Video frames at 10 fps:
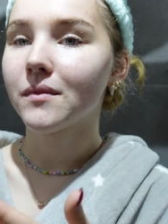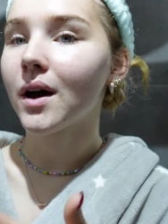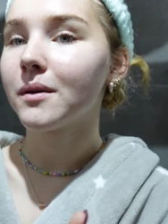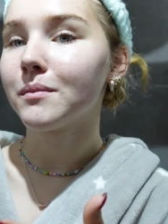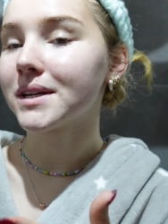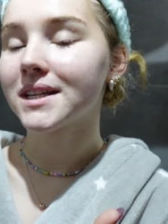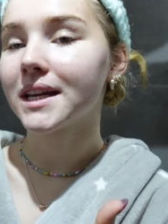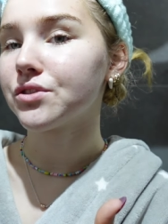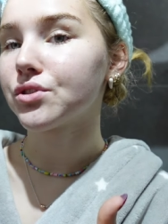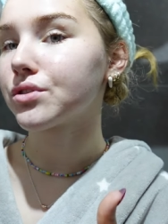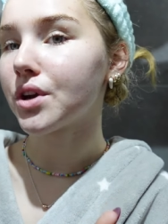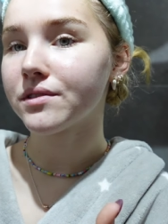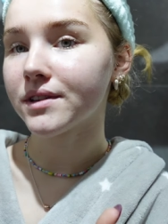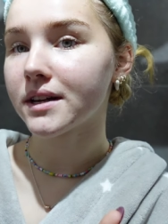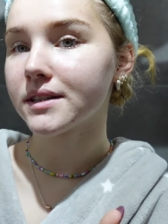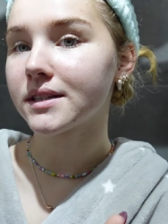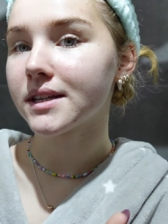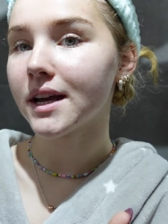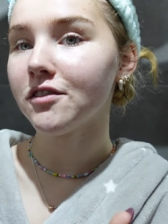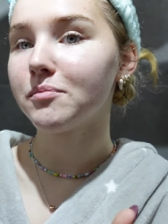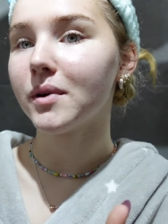my skin is just so sensitive,